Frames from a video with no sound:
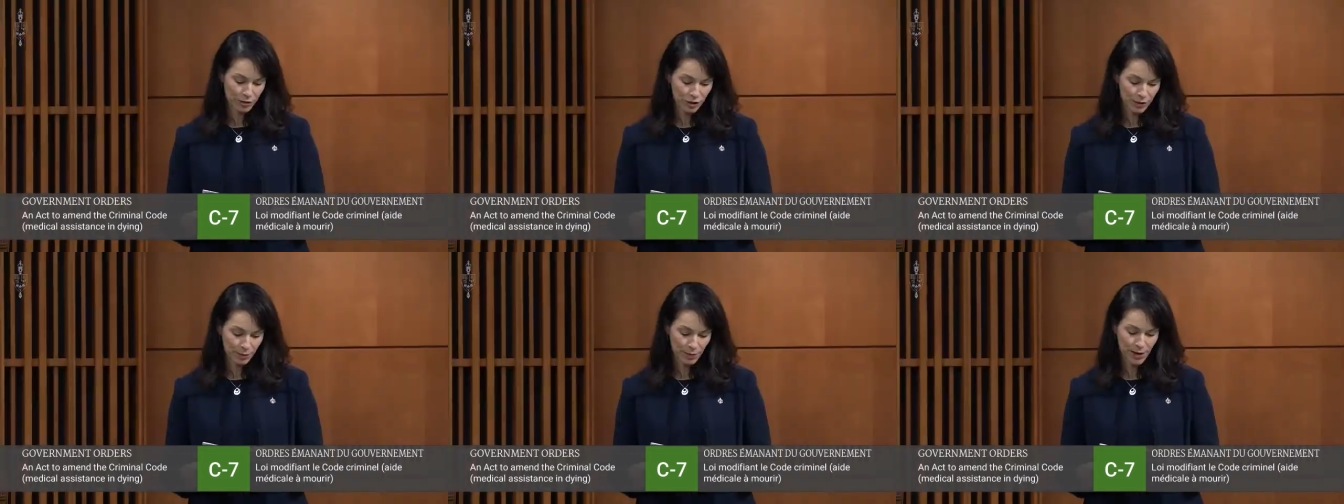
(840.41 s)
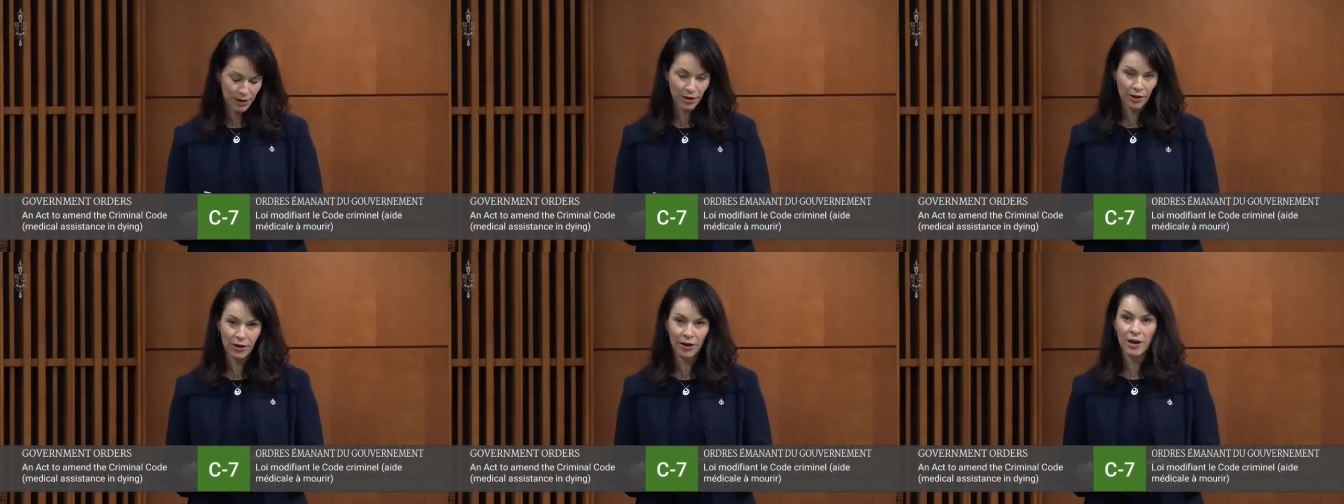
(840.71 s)

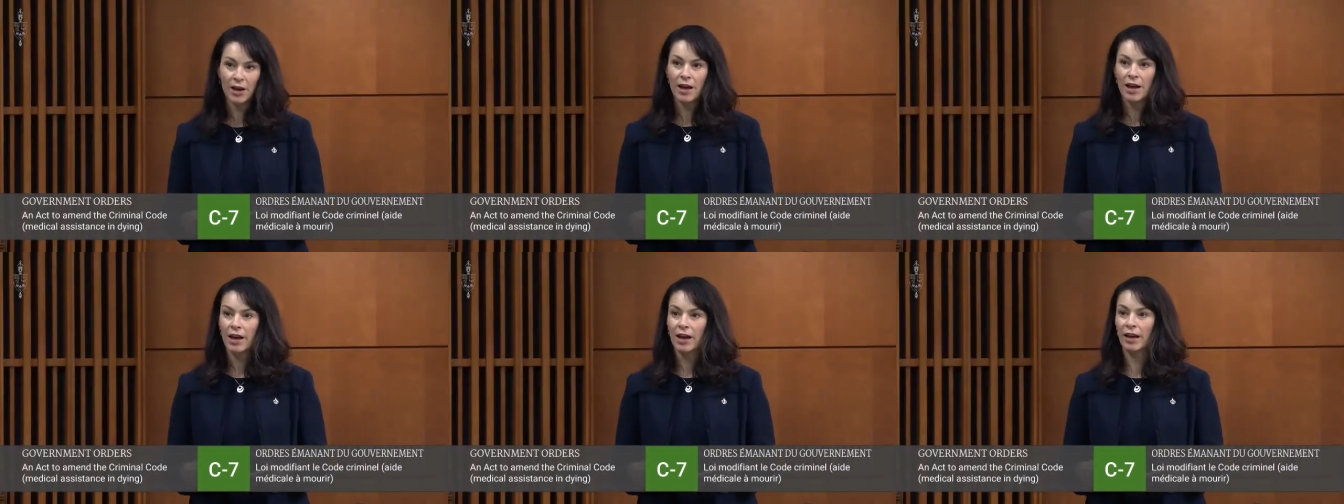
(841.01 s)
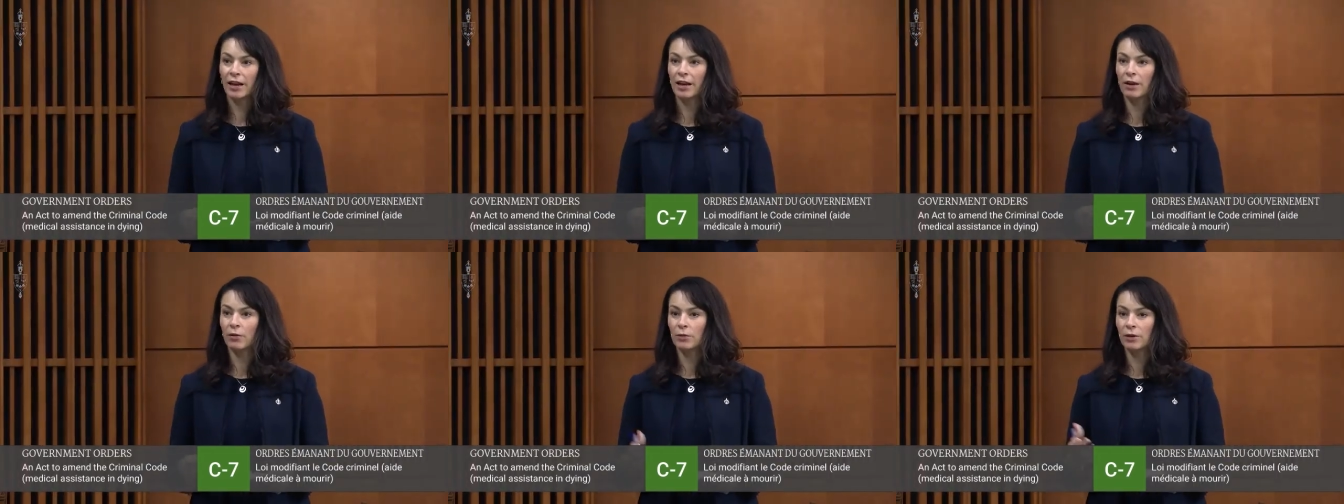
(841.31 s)
Speaker,
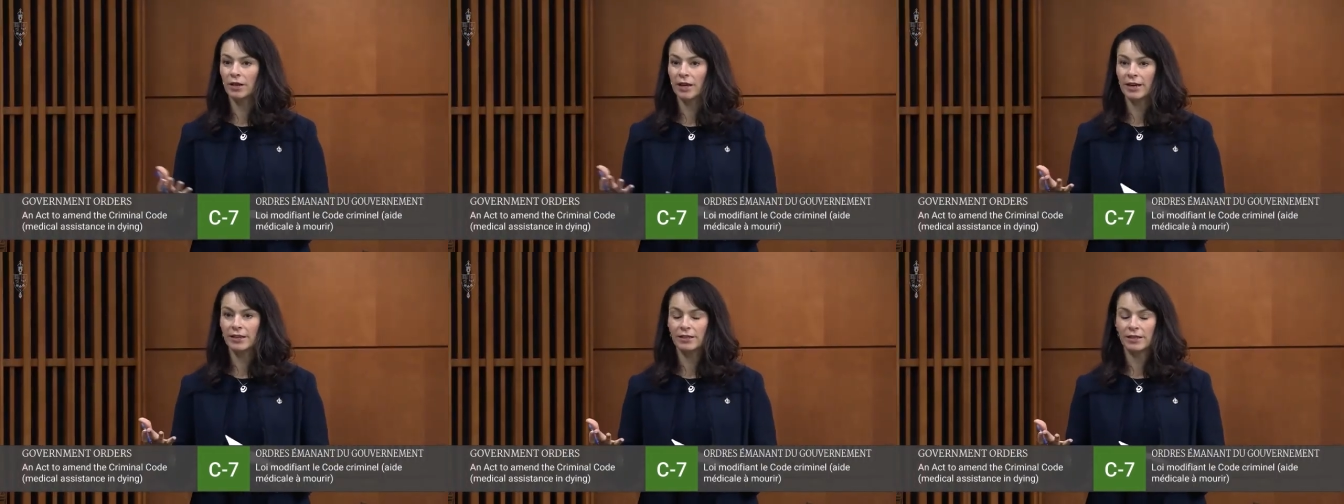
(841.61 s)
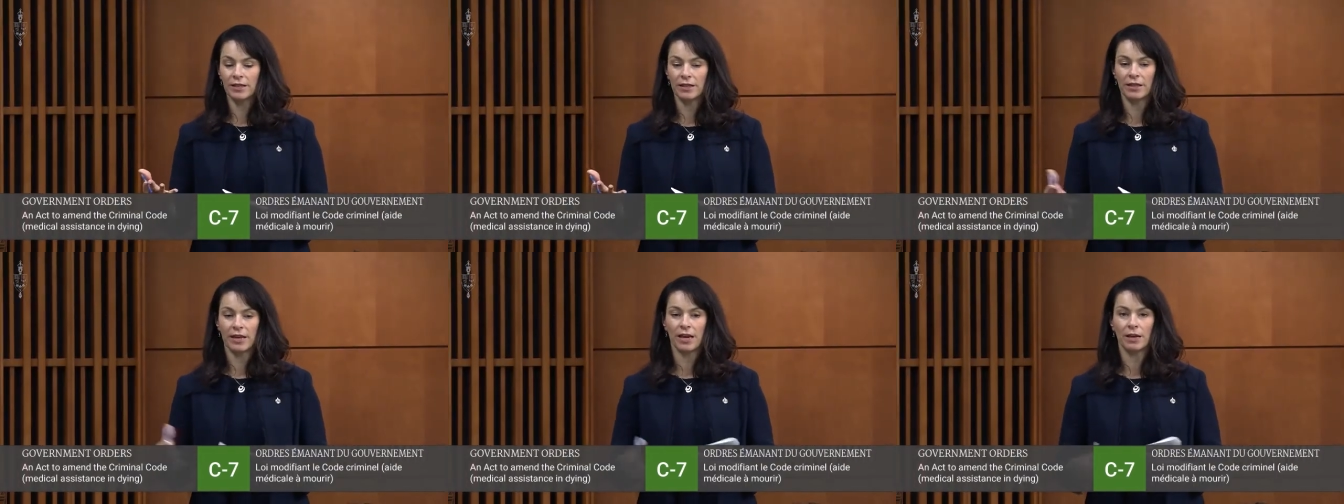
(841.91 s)
and I would like to
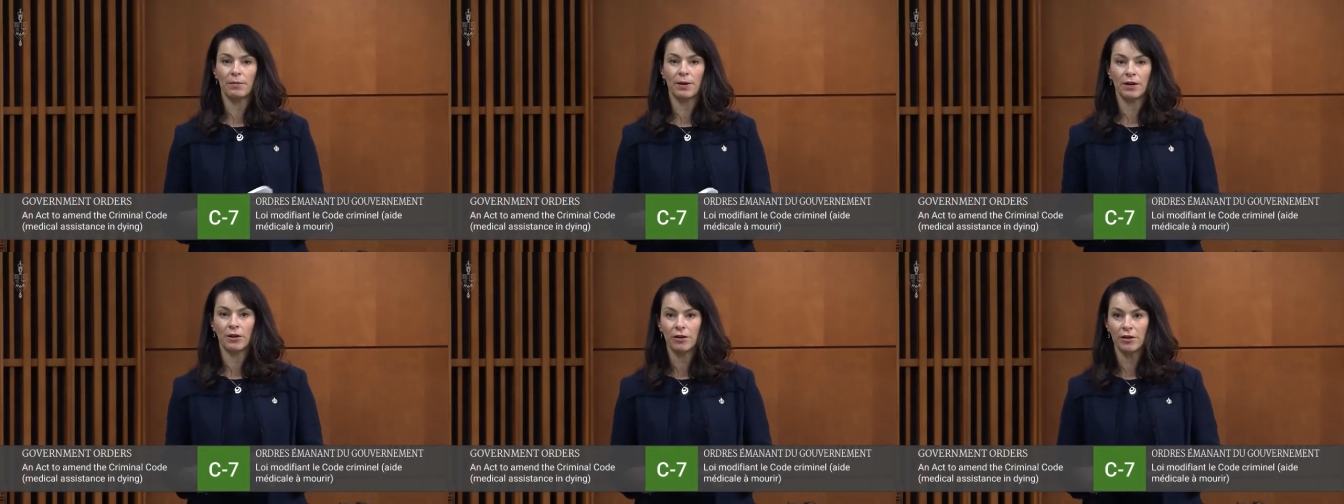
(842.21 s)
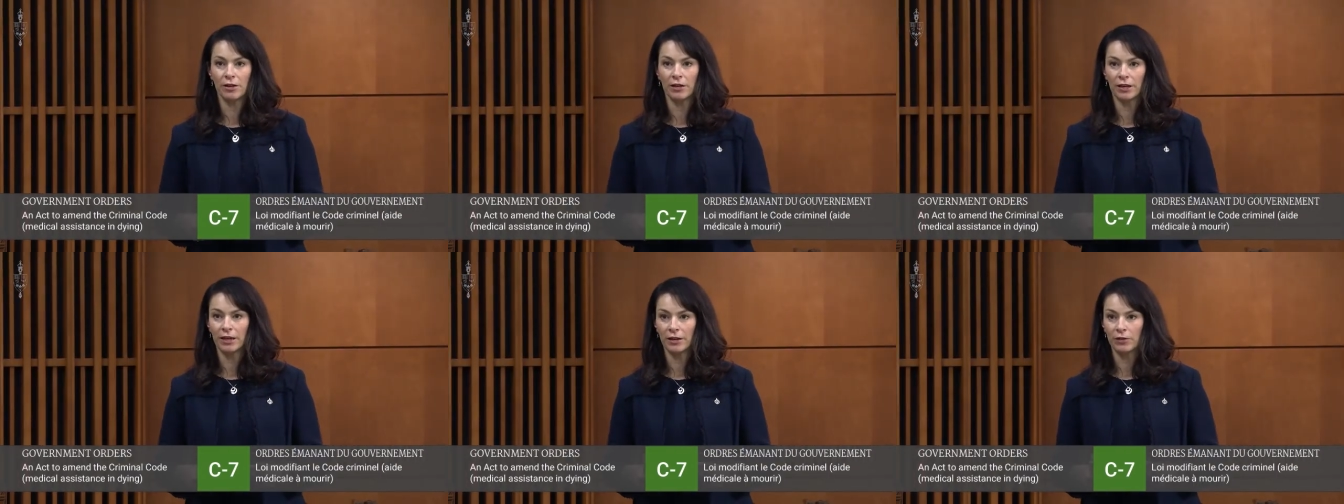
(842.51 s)
thank my
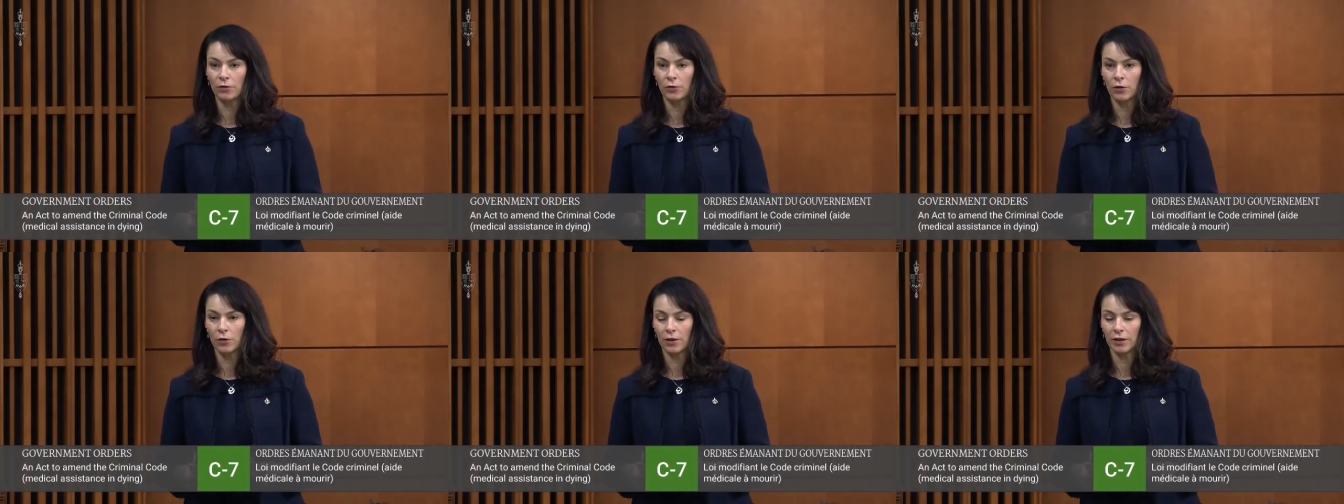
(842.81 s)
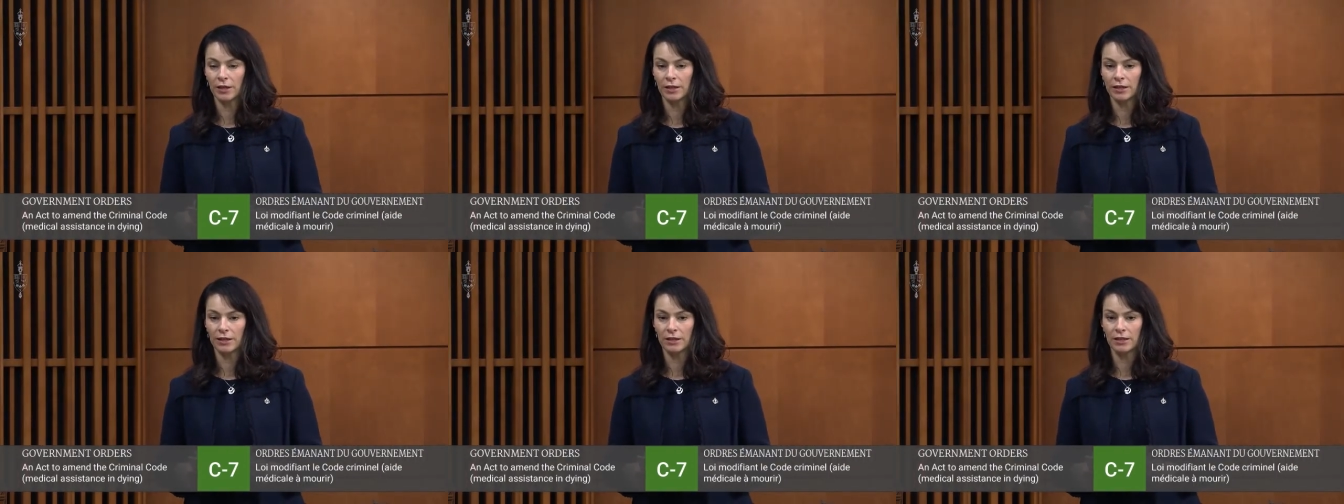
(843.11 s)
colleague for
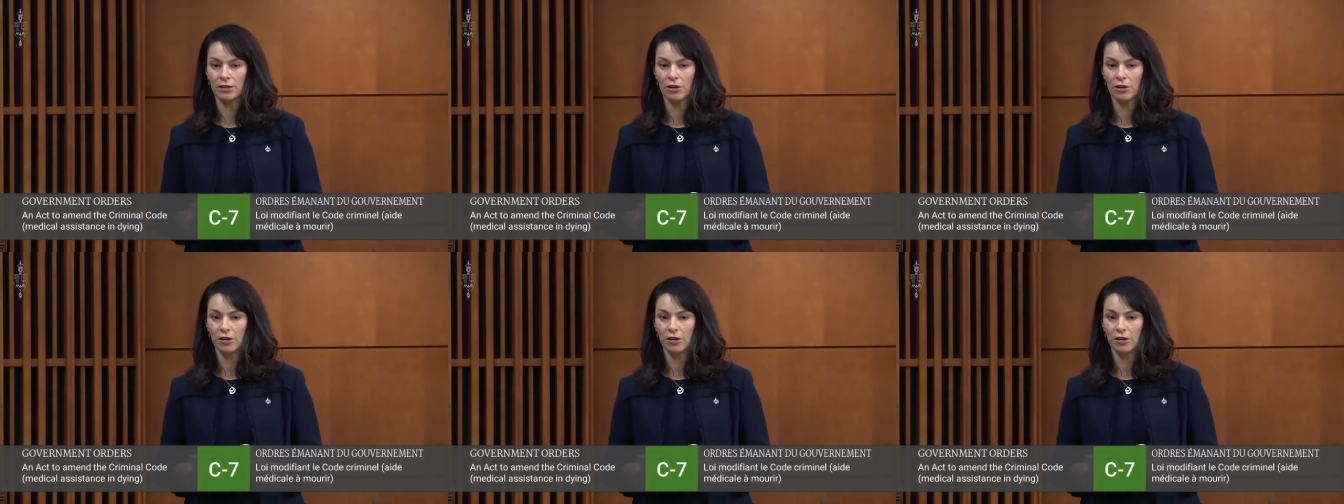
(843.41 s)
his